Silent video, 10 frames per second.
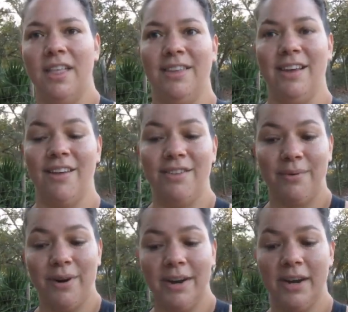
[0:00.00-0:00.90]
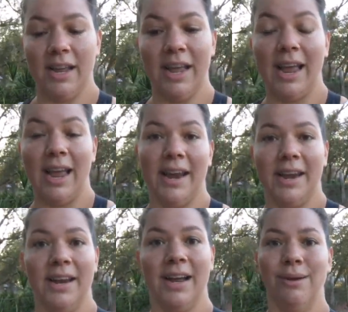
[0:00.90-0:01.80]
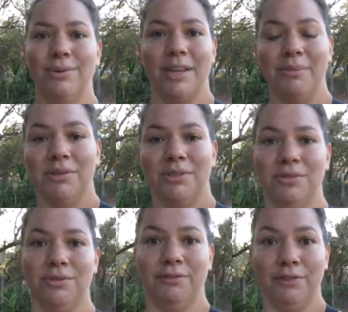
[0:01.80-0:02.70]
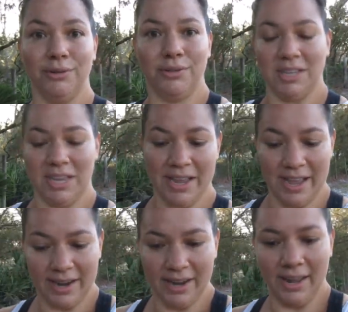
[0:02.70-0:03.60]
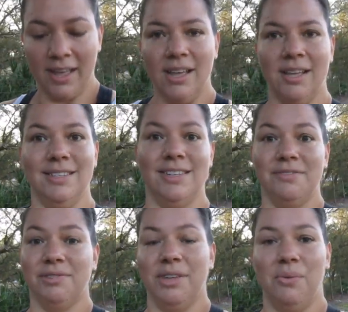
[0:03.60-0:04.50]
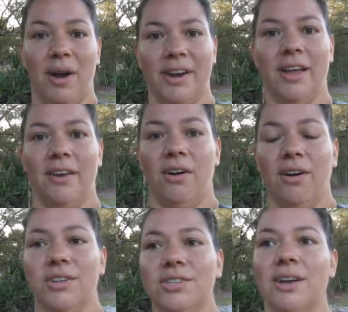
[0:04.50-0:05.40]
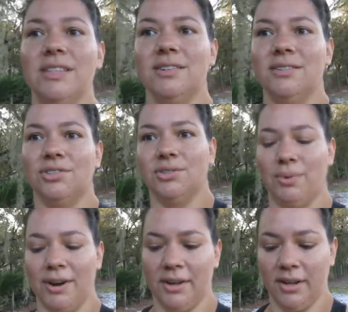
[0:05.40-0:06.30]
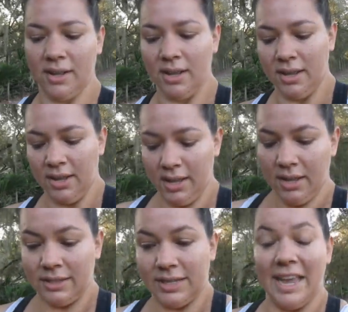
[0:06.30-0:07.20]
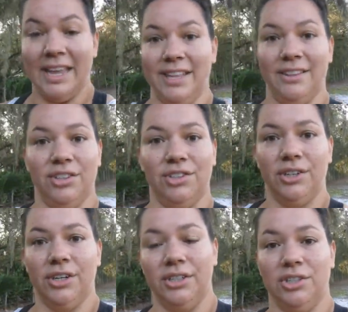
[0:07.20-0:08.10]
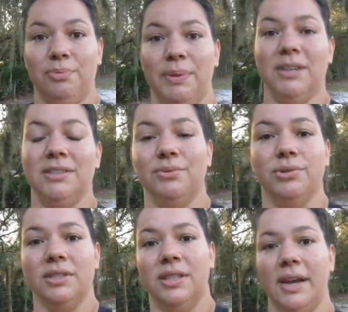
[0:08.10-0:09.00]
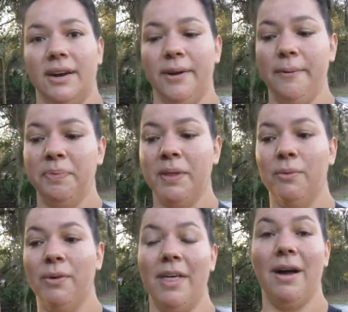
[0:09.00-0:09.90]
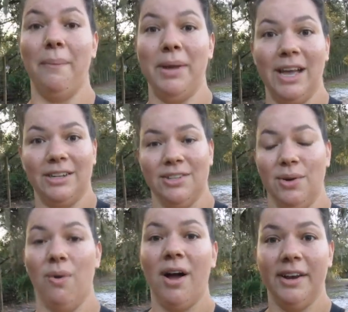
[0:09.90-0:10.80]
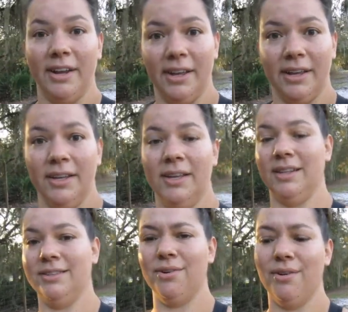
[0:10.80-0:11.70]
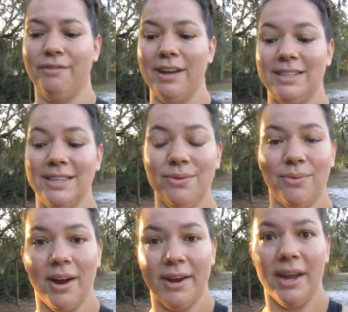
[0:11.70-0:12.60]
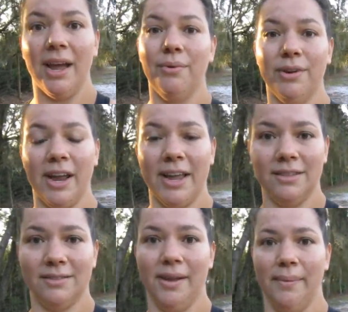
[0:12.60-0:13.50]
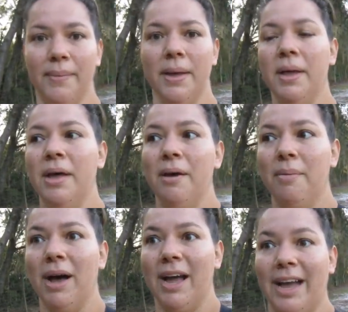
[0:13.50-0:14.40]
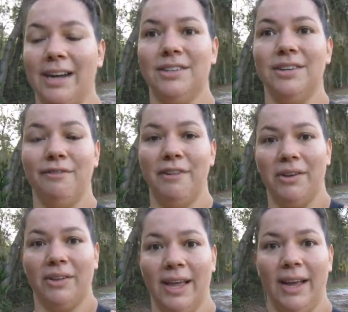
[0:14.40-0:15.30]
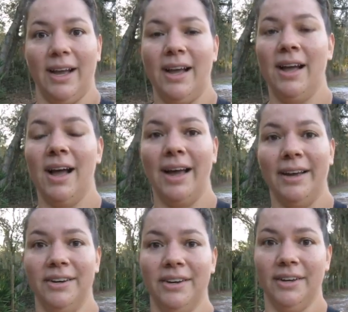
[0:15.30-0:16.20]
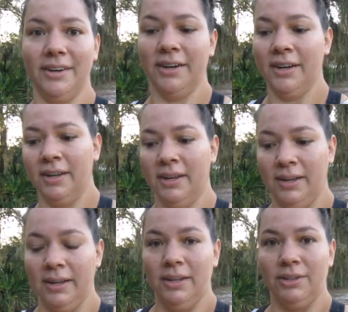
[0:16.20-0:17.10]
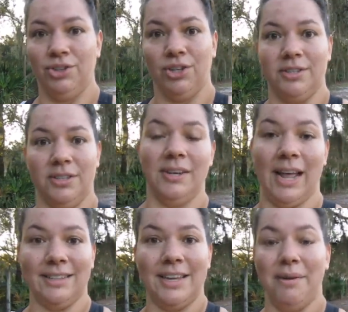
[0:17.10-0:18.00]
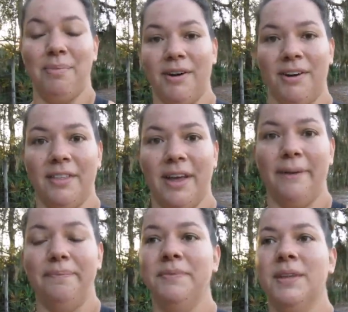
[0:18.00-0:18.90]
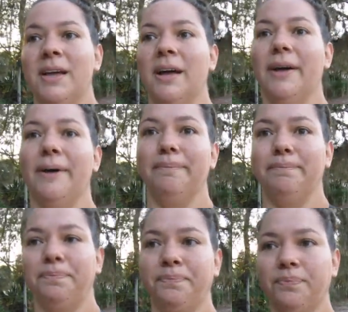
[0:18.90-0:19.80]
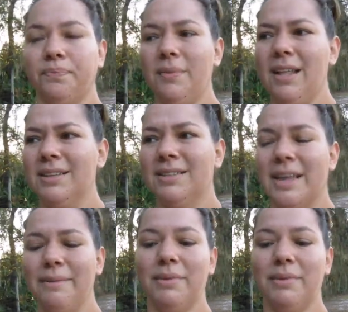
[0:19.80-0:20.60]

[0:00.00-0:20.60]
the other one and I was able to refuse to eat any didn't really want it at all so I didn't just want to take in the sugar just because it was there without me actually wanting it. So if I did want it, I would have ate some, but I actually felt like I could just not take part of that. Um, same